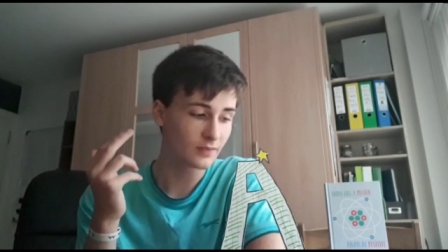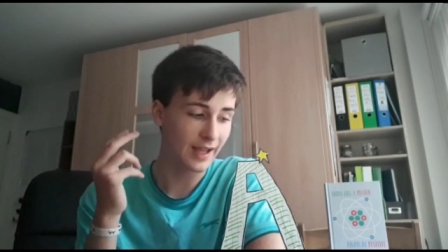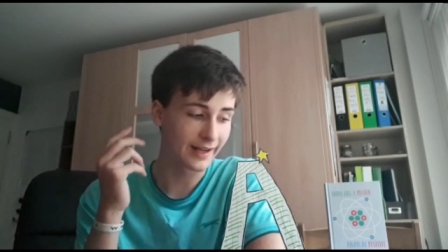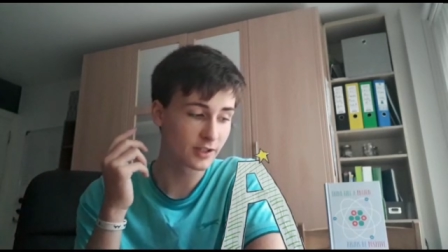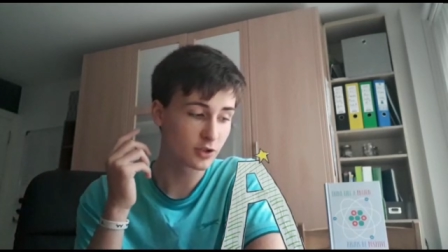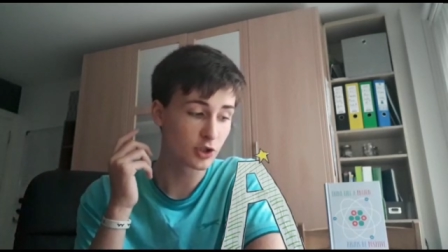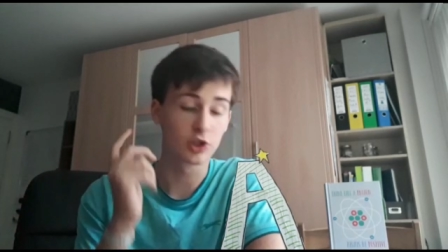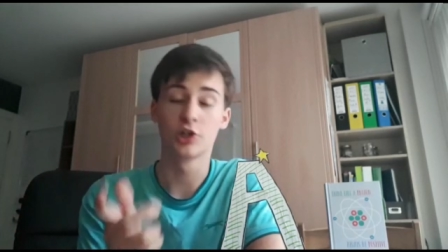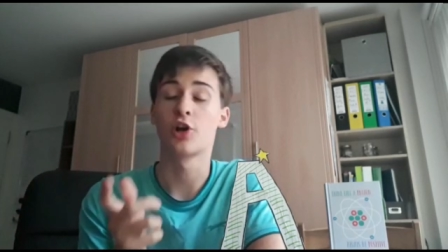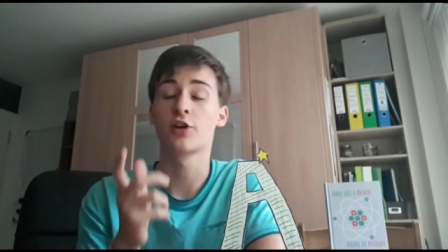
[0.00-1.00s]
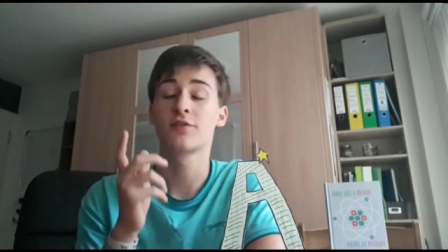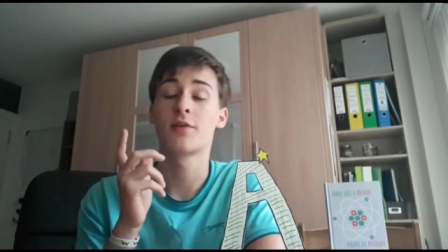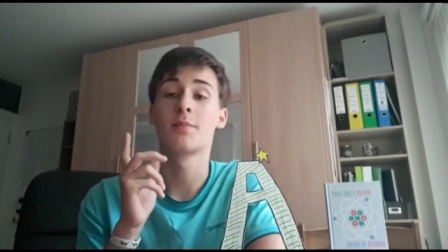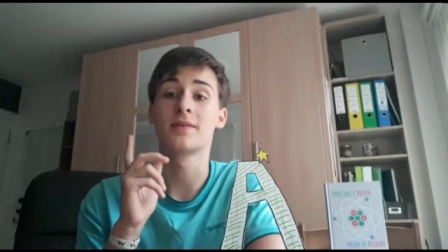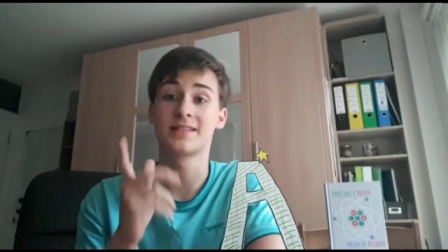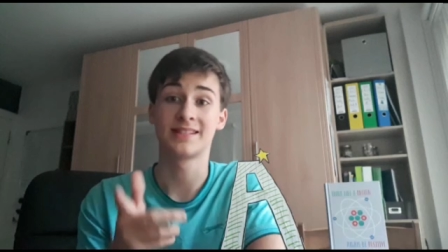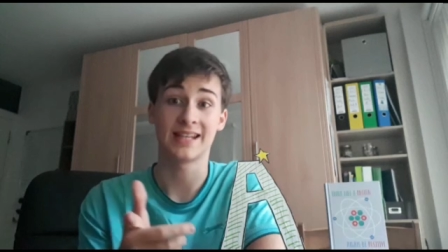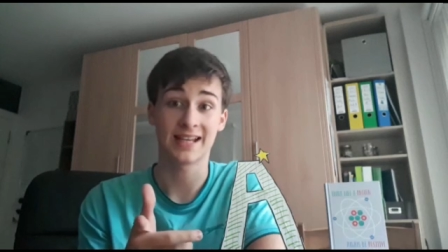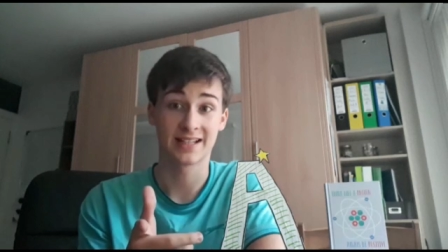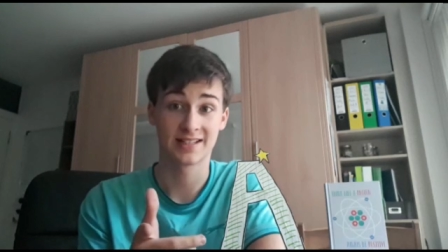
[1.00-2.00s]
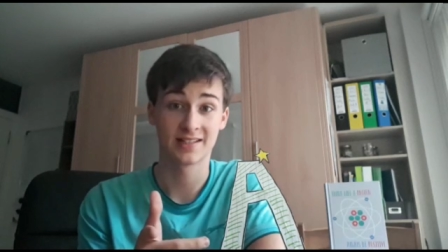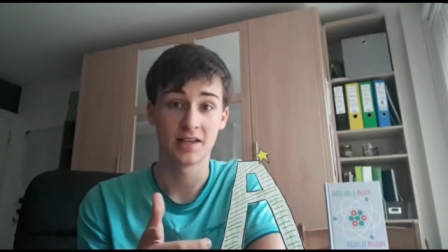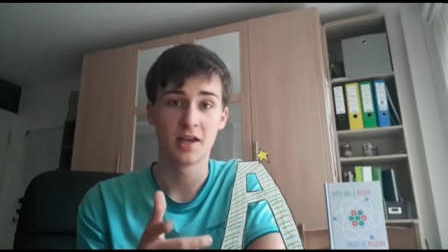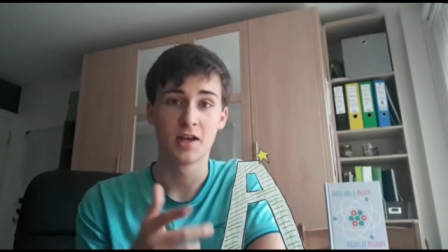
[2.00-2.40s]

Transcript: And you can learn from mistakes.